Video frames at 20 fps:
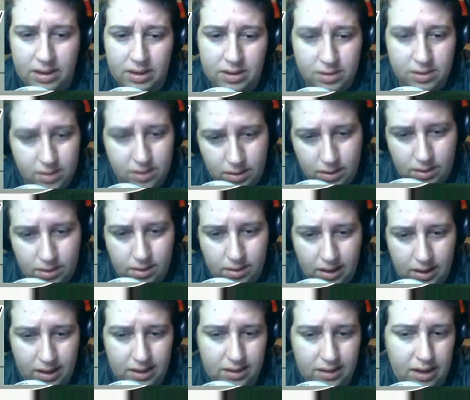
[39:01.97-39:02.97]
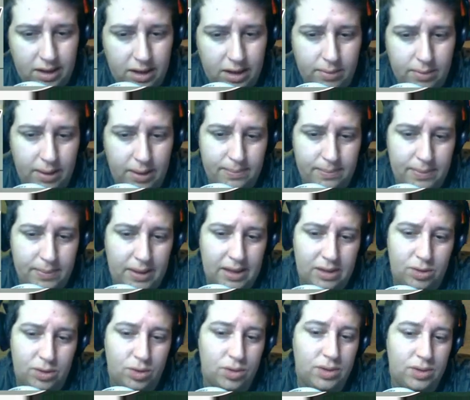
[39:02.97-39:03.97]
so you thought he might be
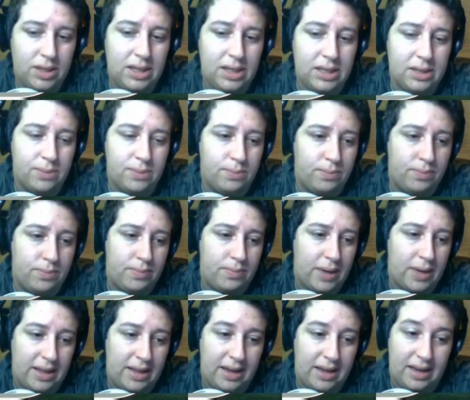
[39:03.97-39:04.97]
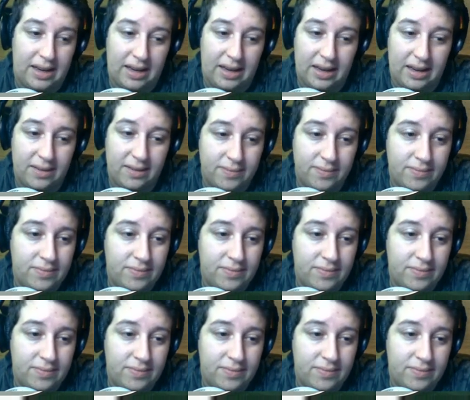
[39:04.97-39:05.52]
intrigued by the idea.